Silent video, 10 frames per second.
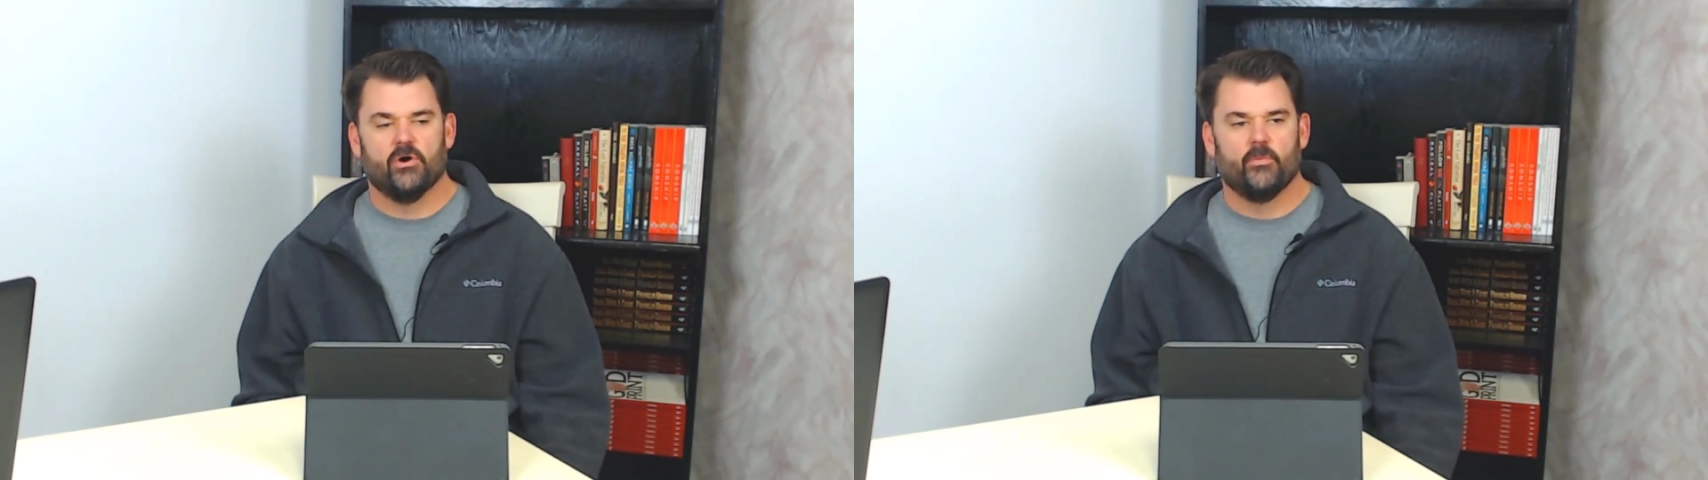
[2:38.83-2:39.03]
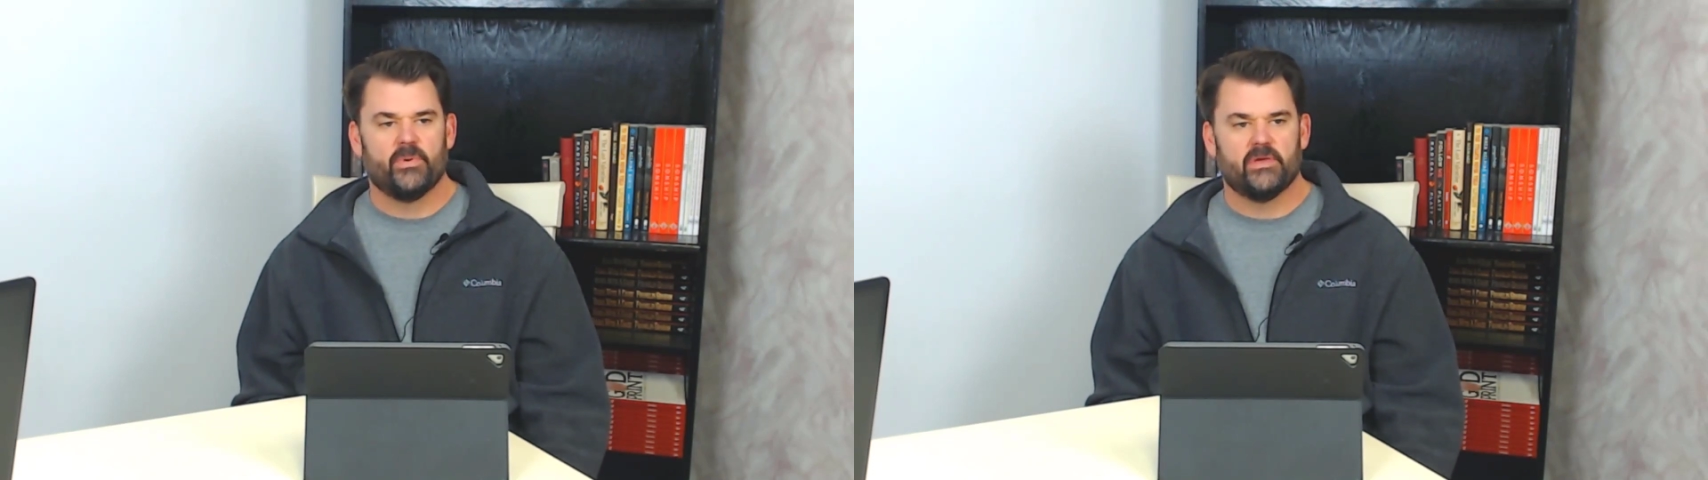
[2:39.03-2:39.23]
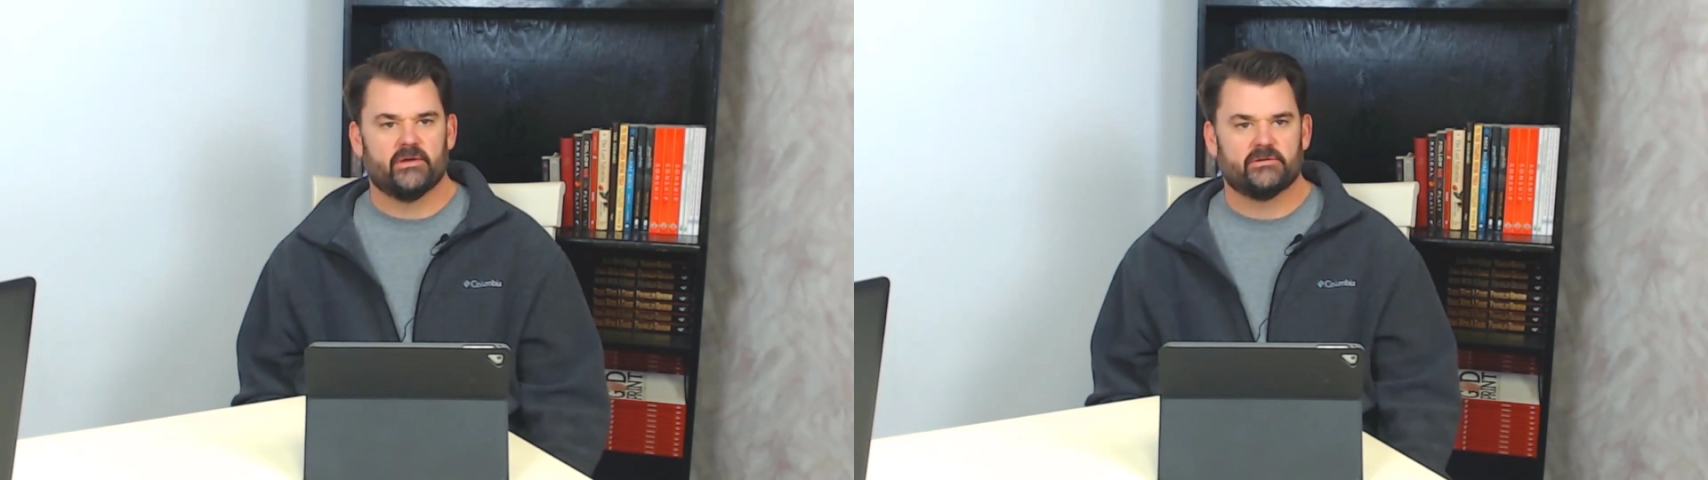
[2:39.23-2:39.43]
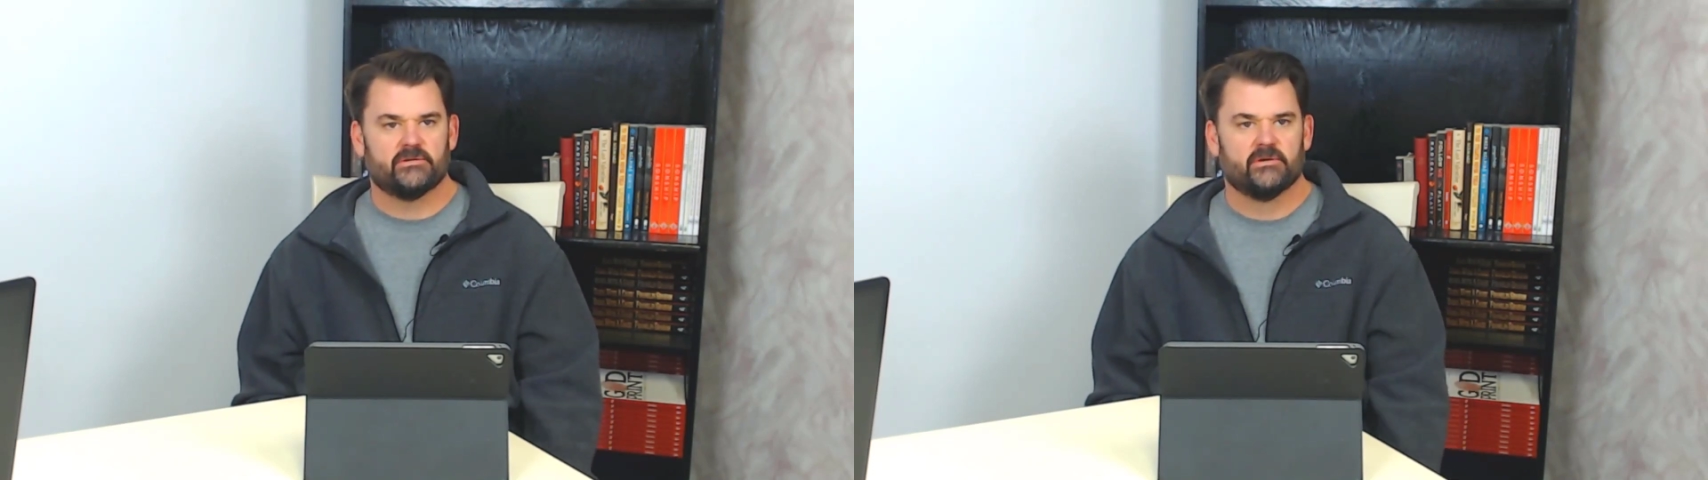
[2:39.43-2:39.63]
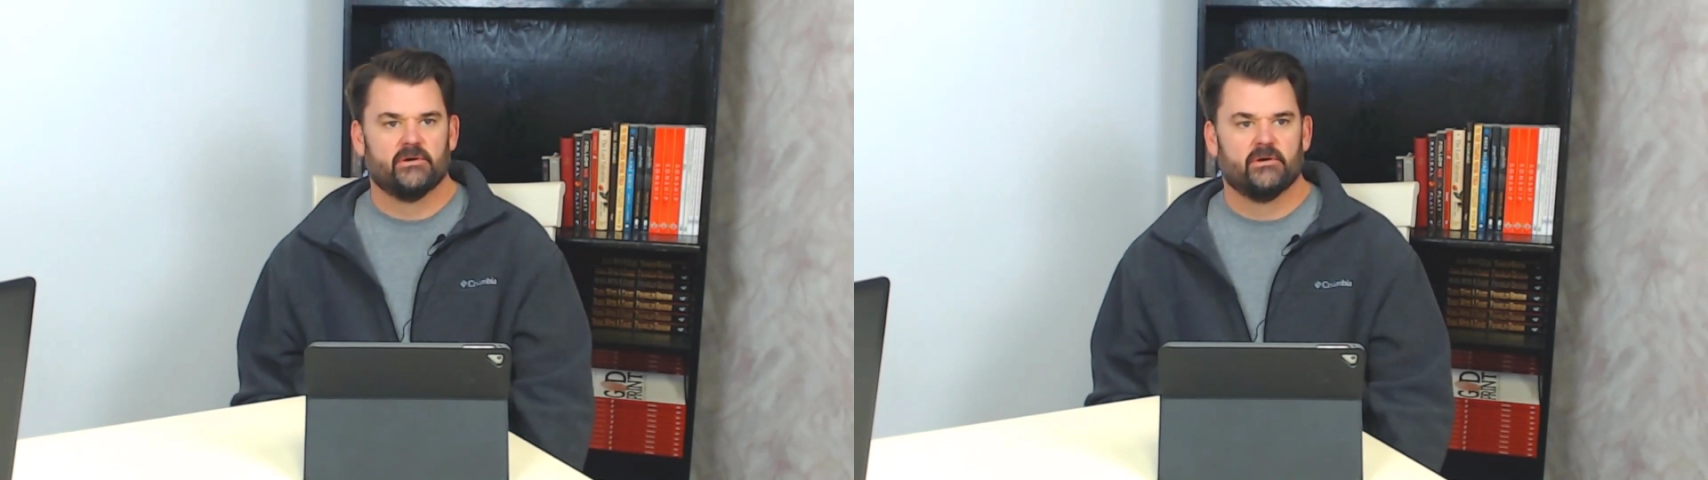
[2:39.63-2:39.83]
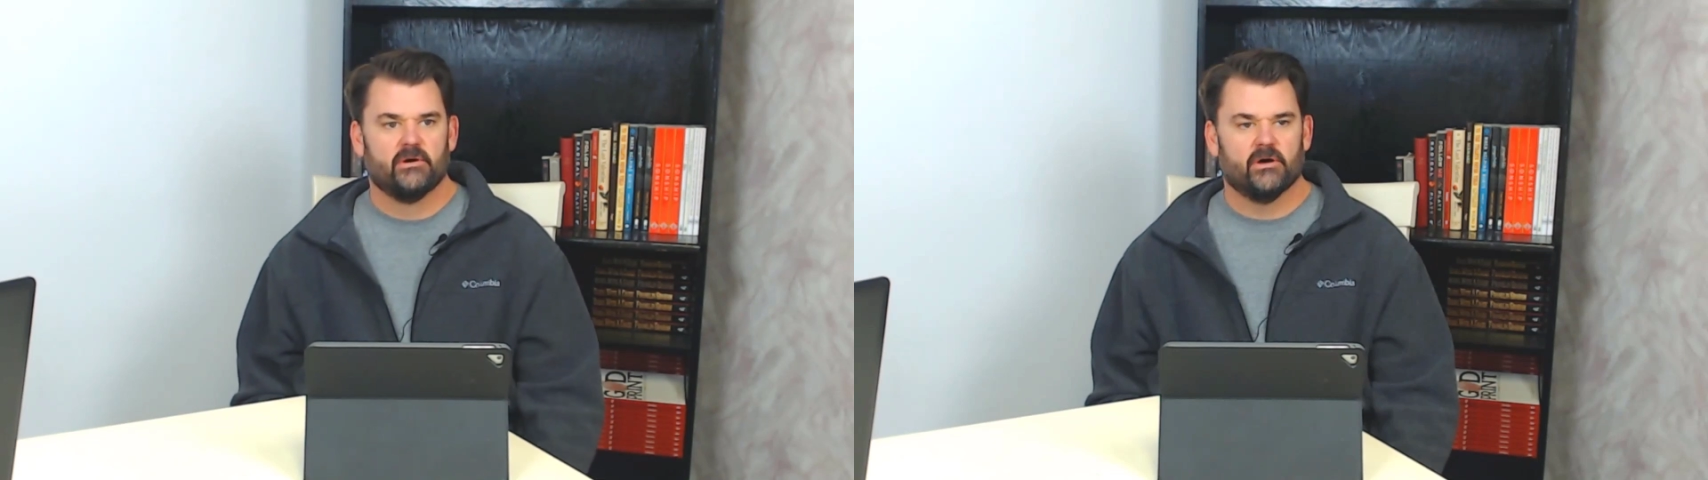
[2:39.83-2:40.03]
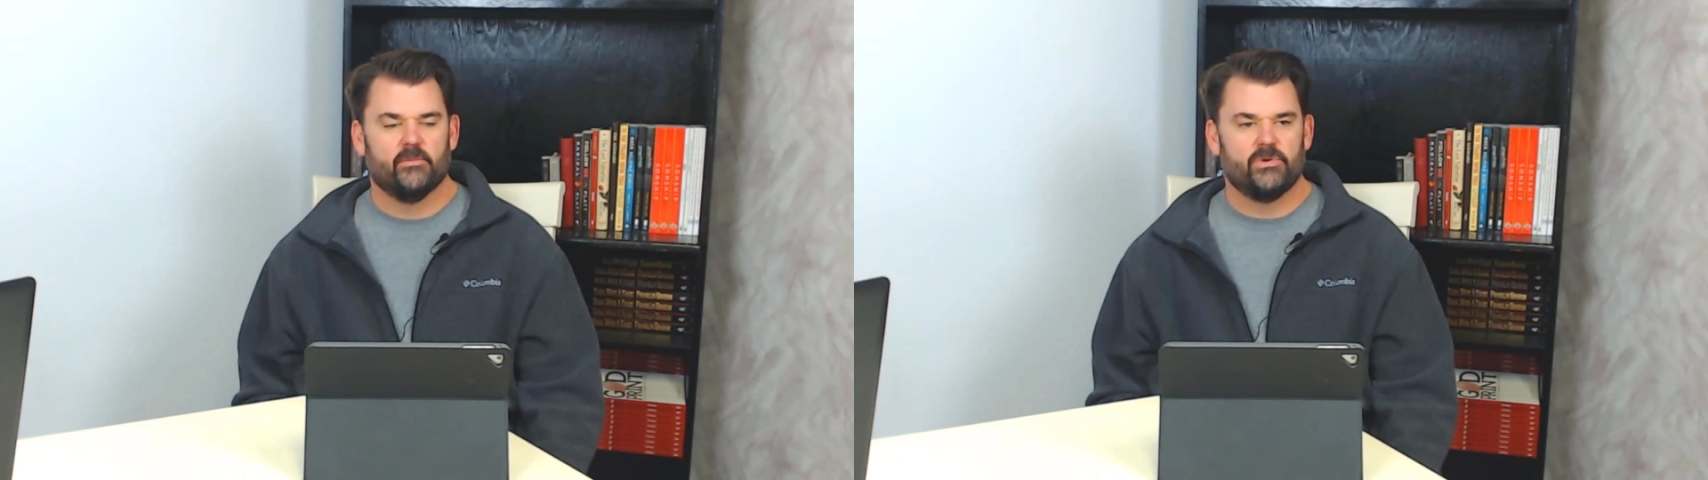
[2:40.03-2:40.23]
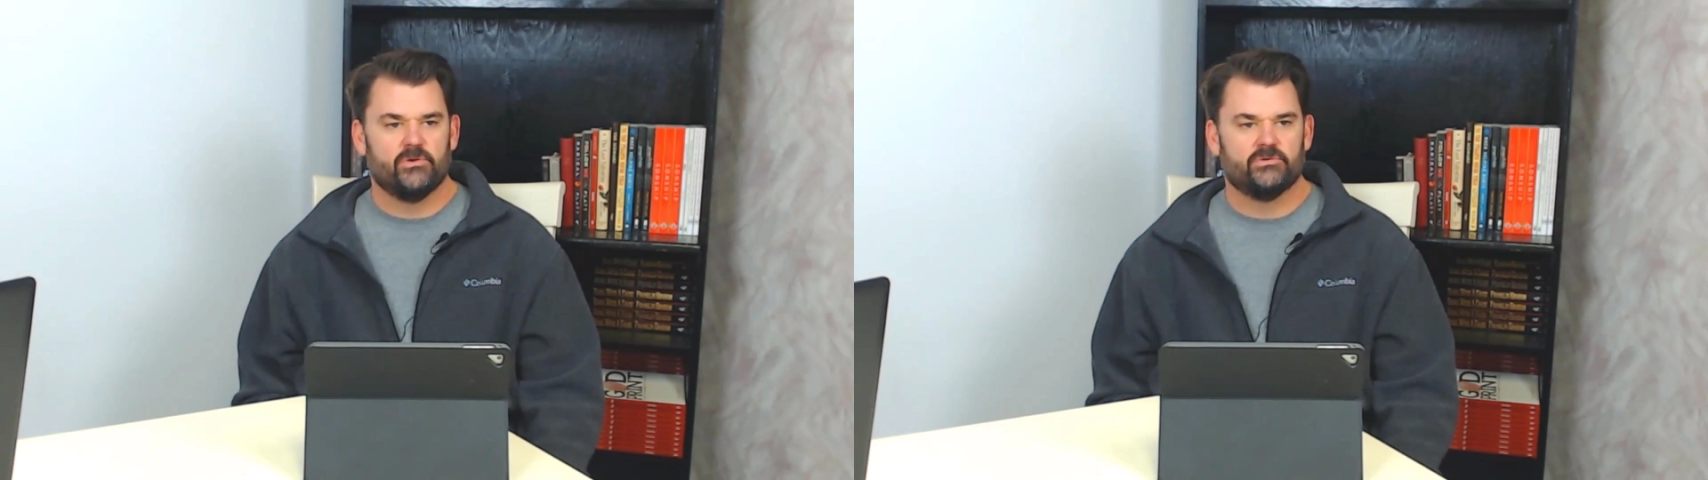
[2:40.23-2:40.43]
opiate
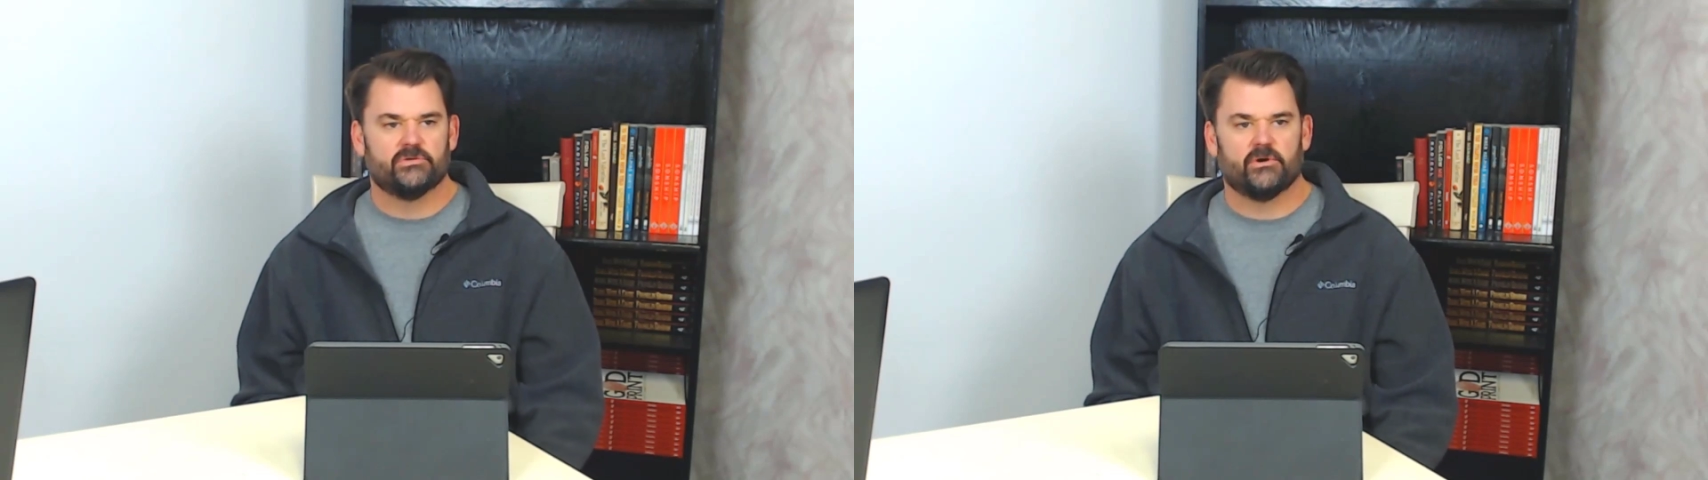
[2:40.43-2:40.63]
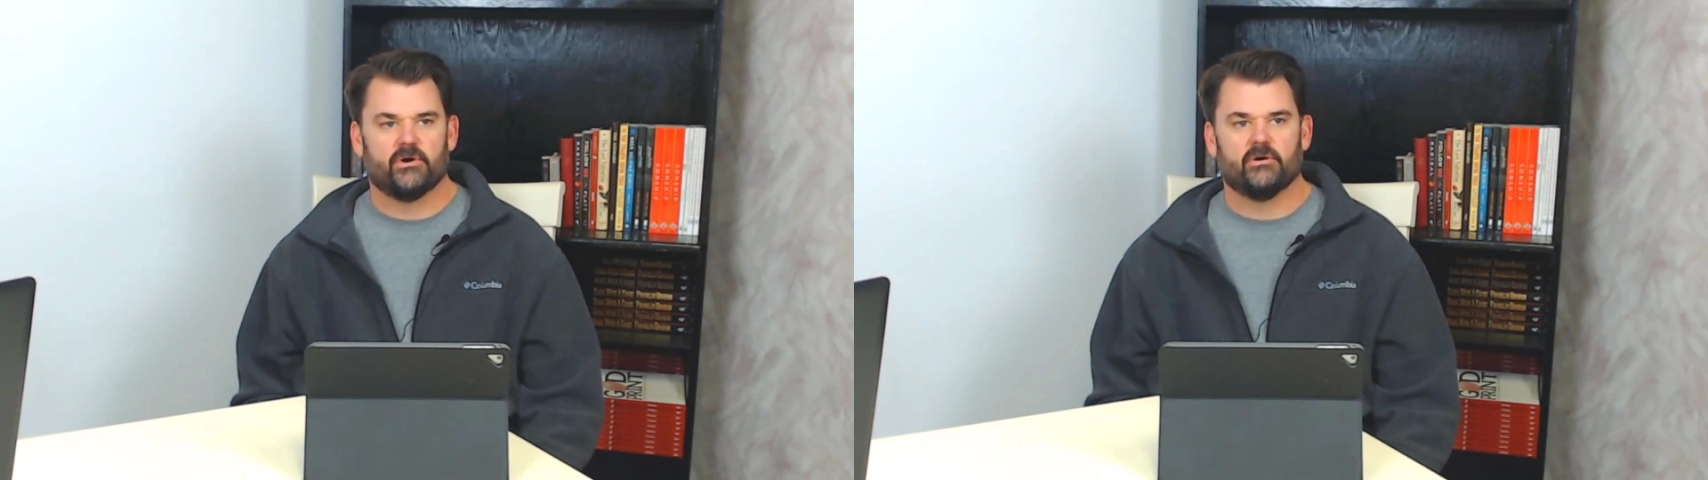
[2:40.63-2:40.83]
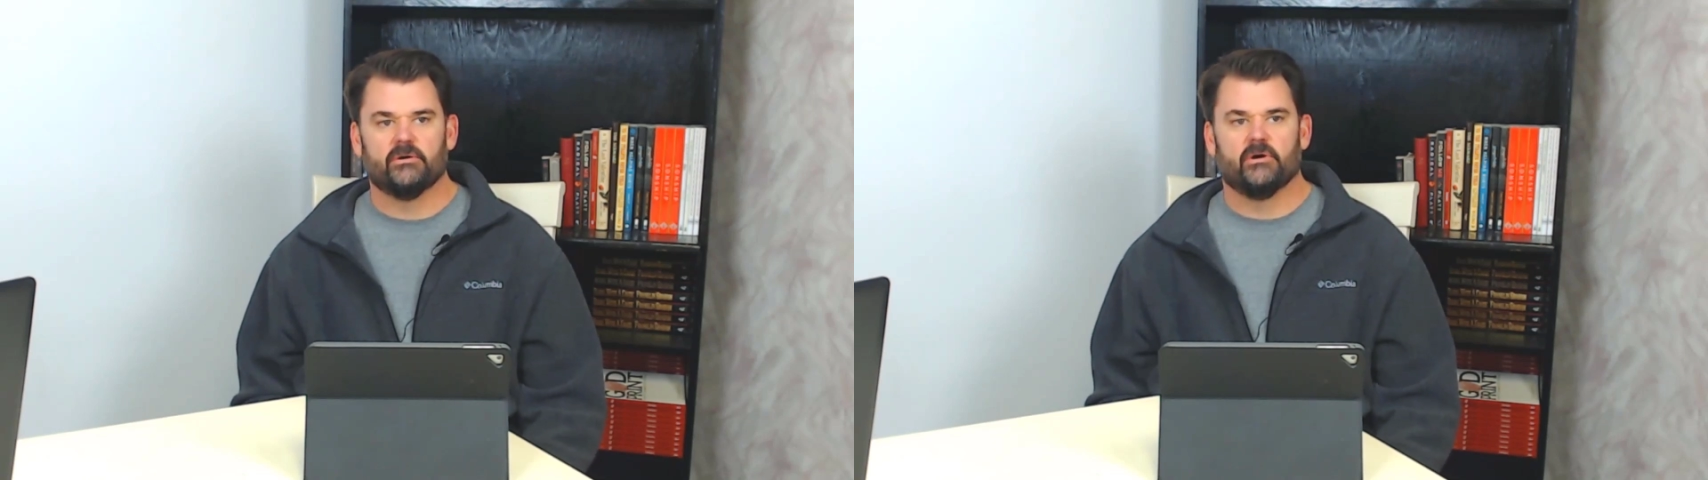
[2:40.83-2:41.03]
abuser,